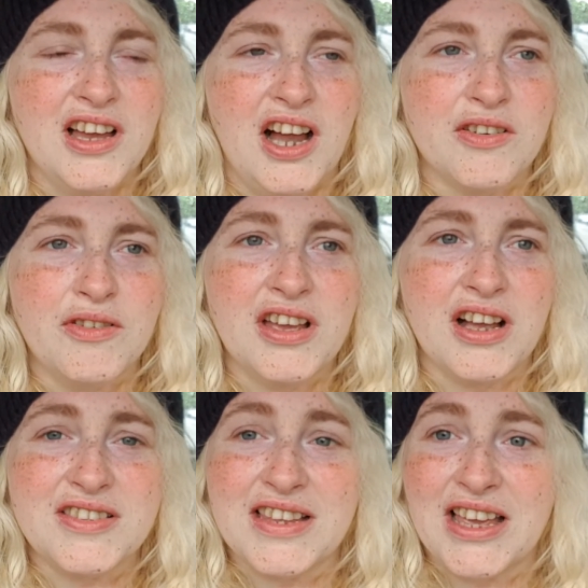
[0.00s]
I don't want you
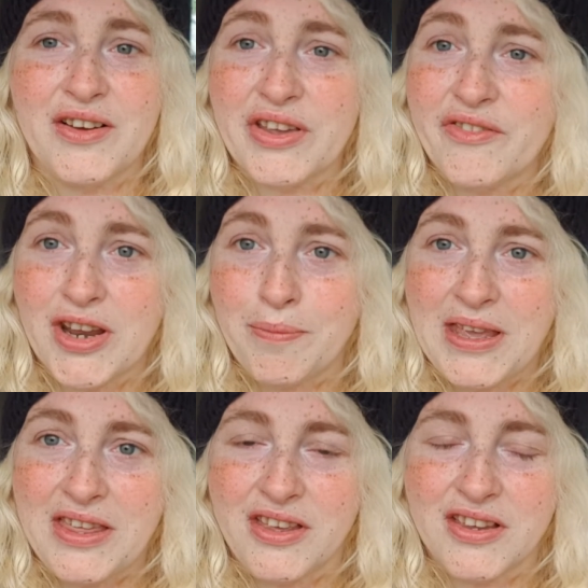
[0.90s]
guys thinking I've given up
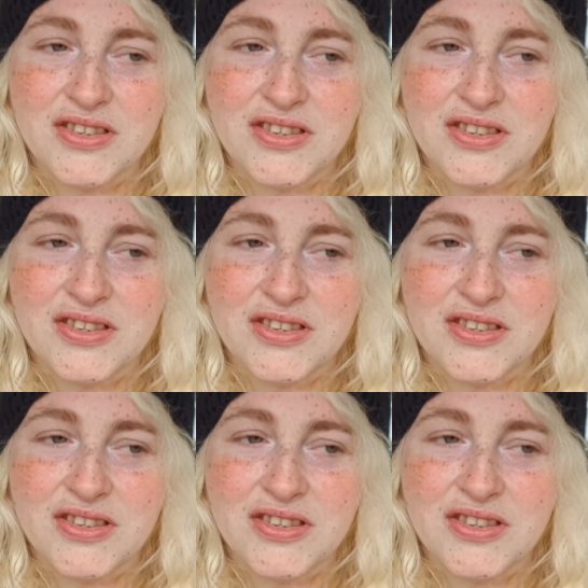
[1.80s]
either,